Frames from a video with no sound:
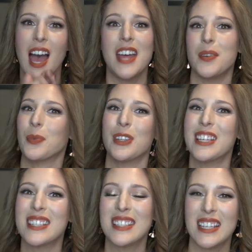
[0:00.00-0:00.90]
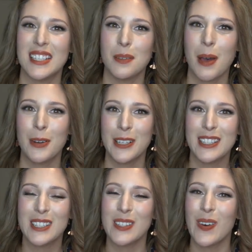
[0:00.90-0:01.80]
and I'm really excited about
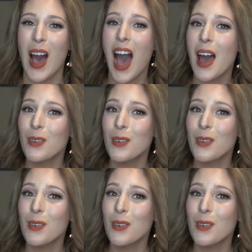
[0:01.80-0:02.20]
it. So I